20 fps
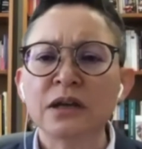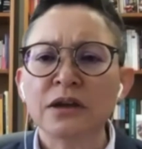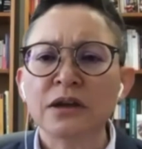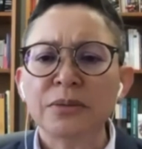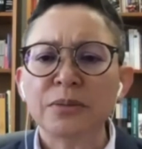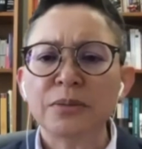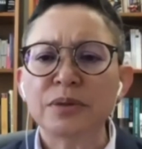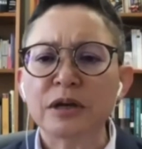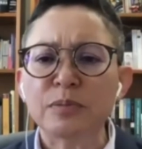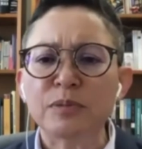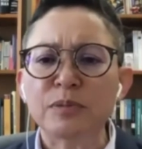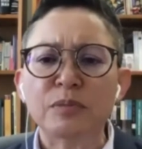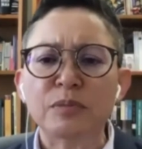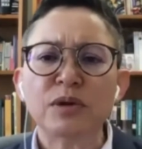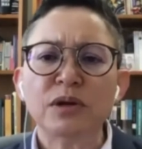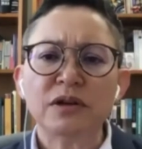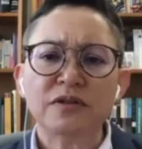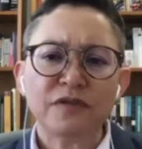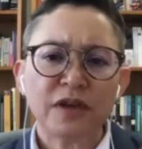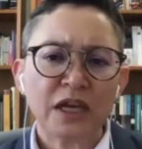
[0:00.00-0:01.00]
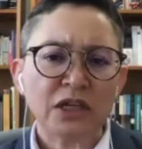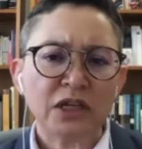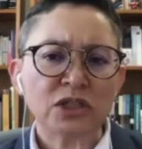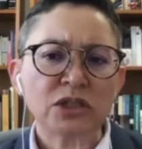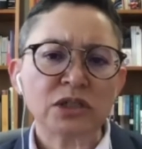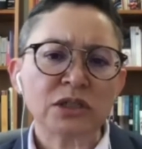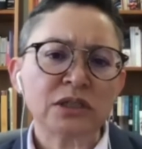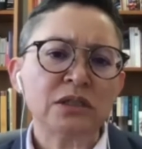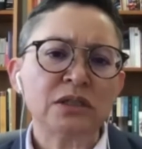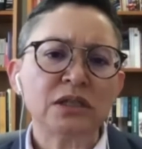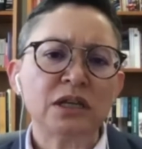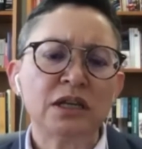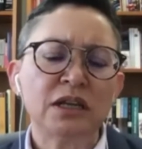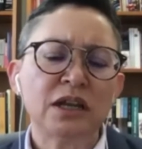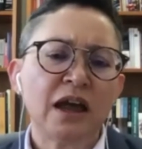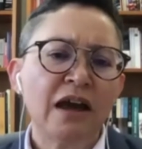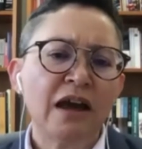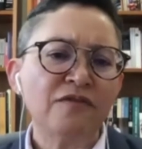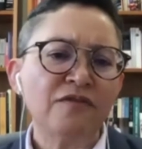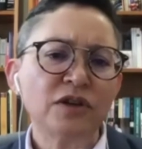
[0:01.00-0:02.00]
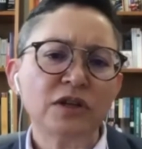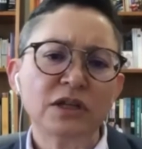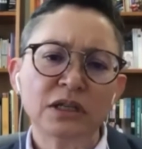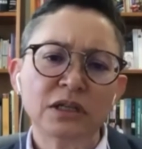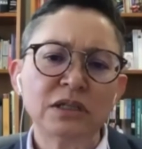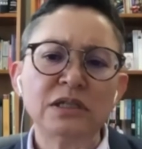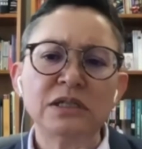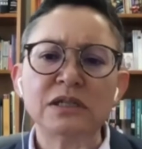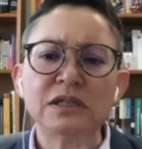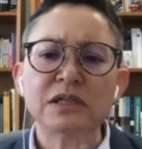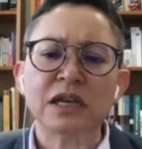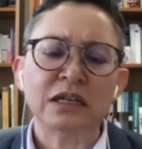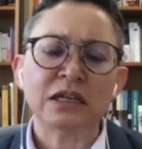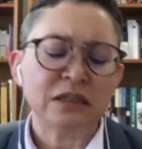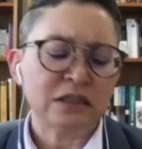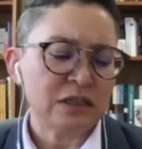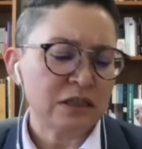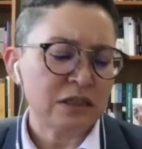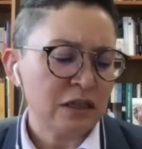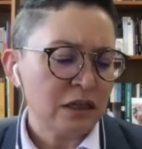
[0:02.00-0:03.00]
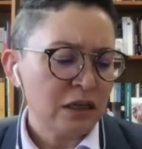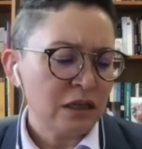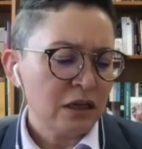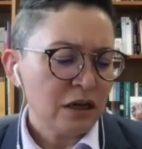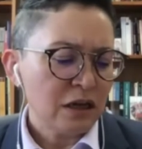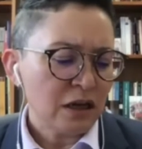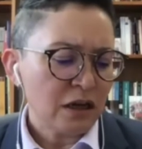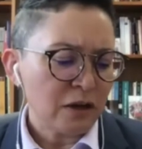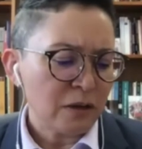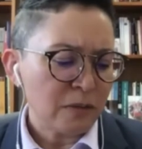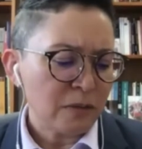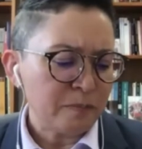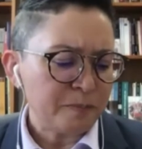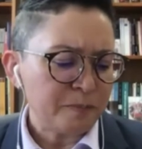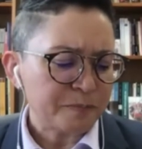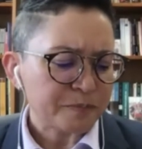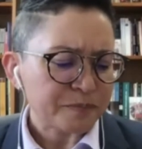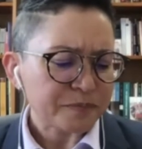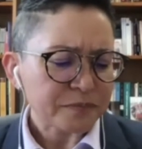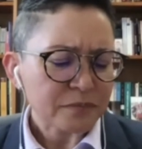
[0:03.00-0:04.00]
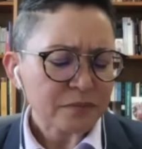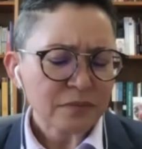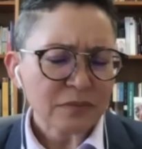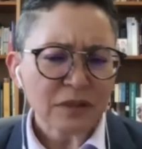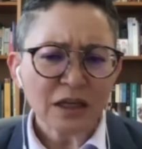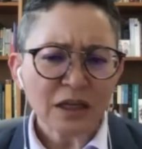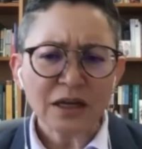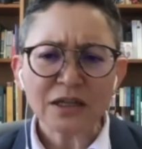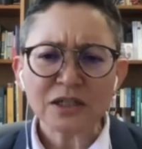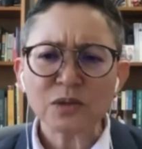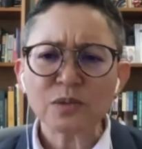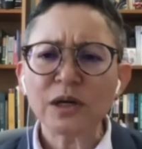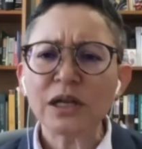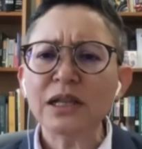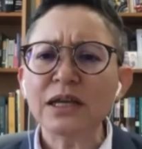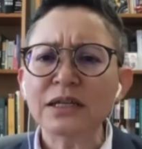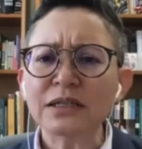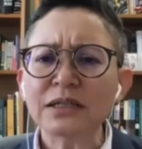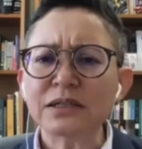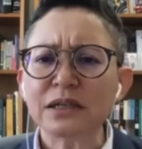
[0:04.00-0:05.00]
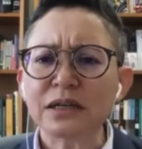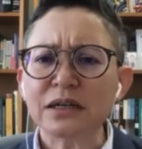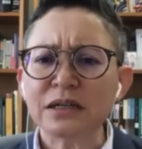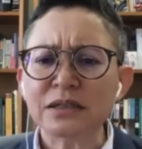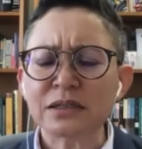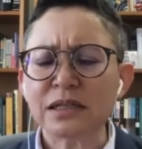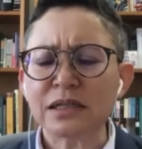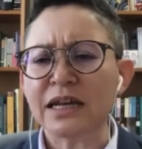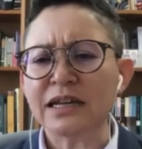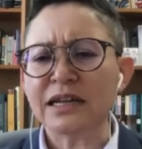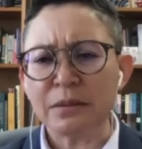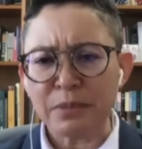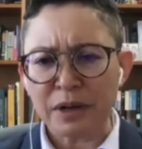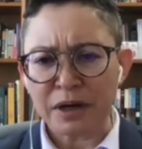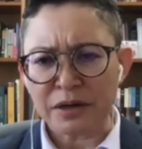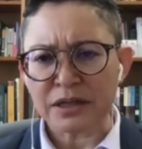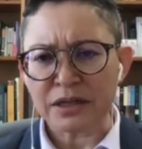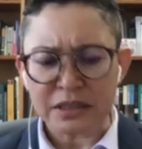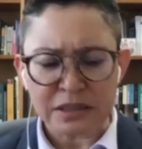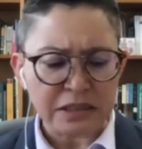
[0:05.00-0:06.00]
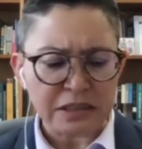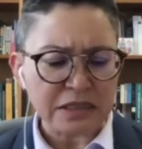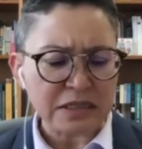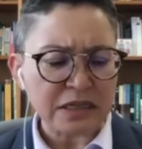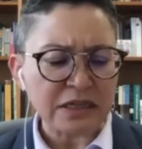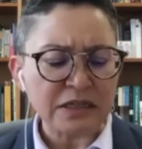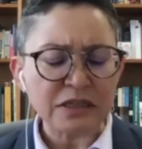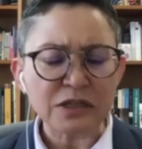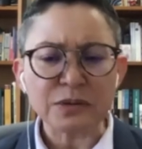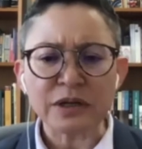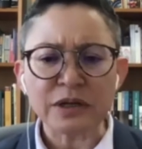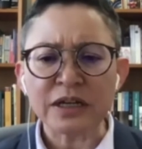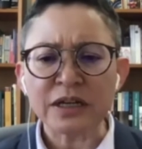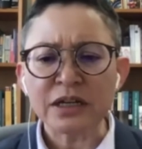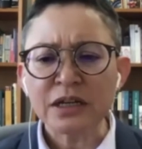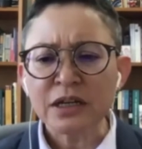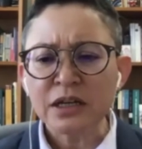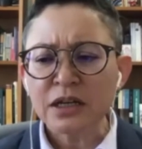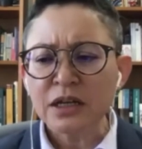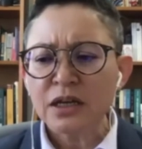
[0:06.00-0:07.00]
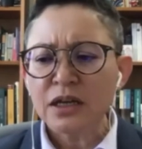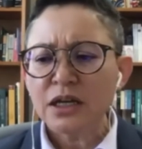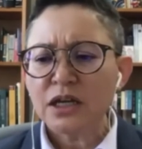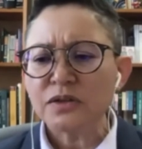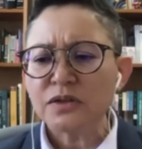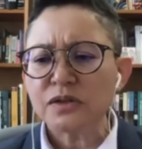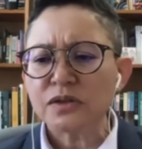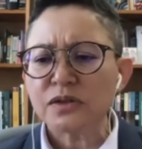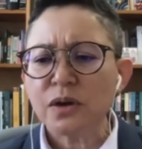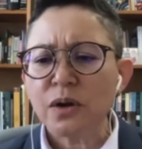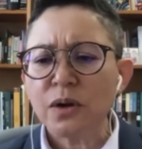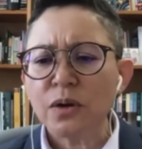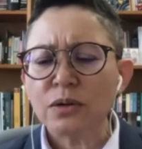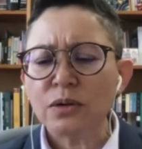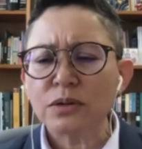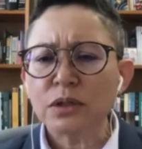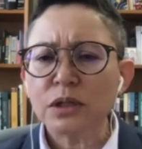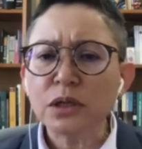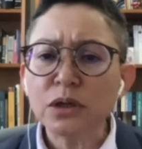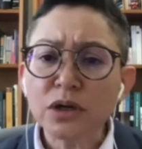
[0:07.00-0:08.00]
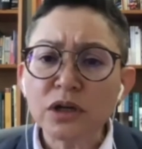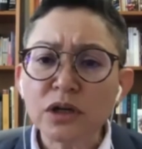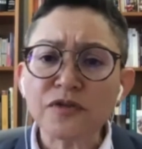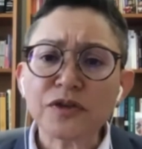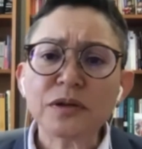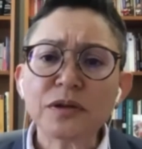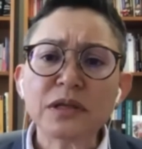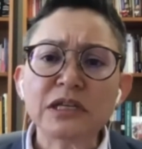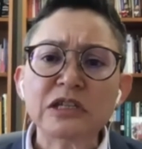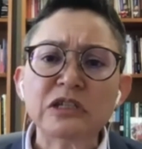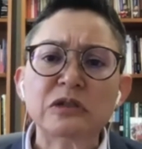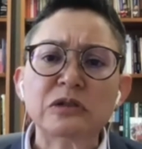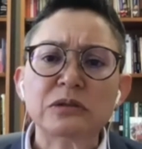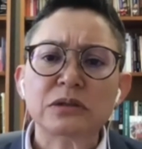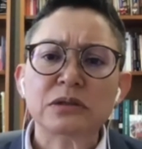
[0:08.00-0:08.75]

but people of Asian and African descent, as well as Latin American descent, right? And so look for these